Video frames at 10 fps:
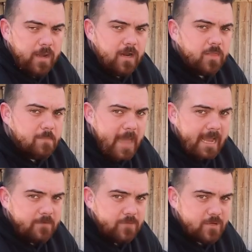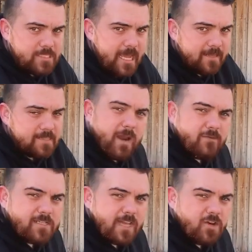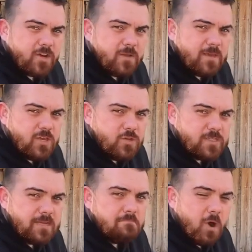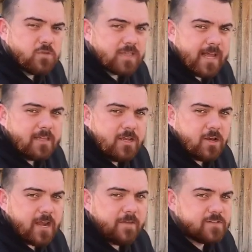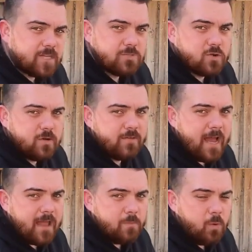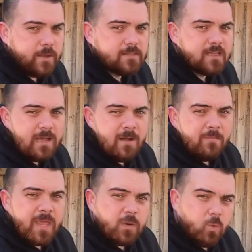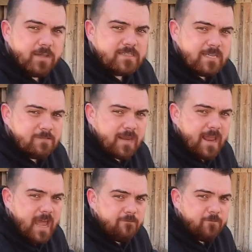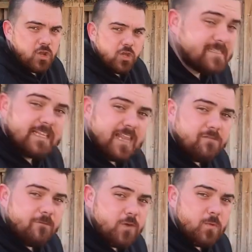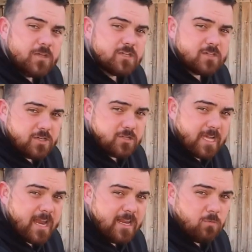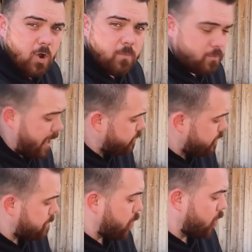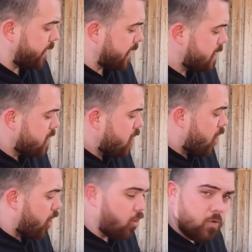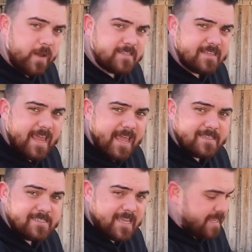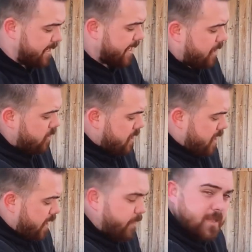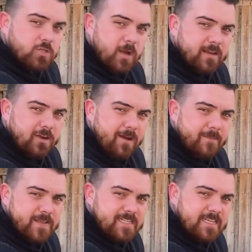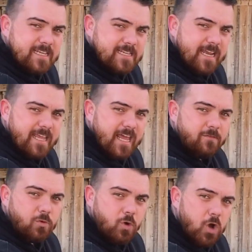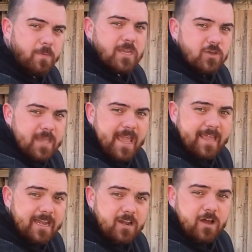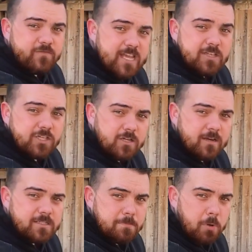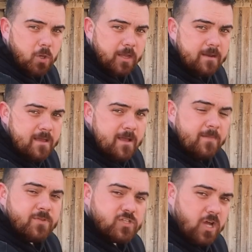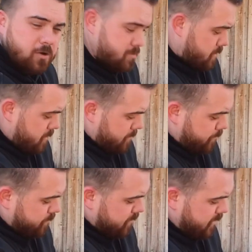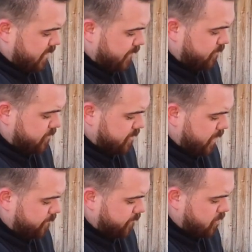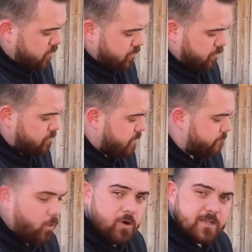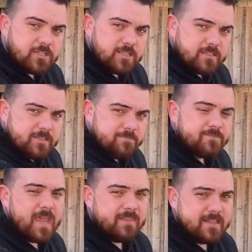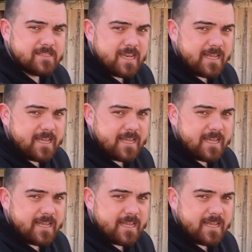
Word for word: on the back of your tent. Every tent you're going to be using, most likely you're going to have some sort of guy out points. And one tip that I have for you, to leave a few inches on your tightening rope rather than pulling it all the way to the end, staking it out, and then trying to grab the teeny tiny end of the rope and you can't get enough tension on it to pull it. So give yourself 2, 3, 4 inches and then stake it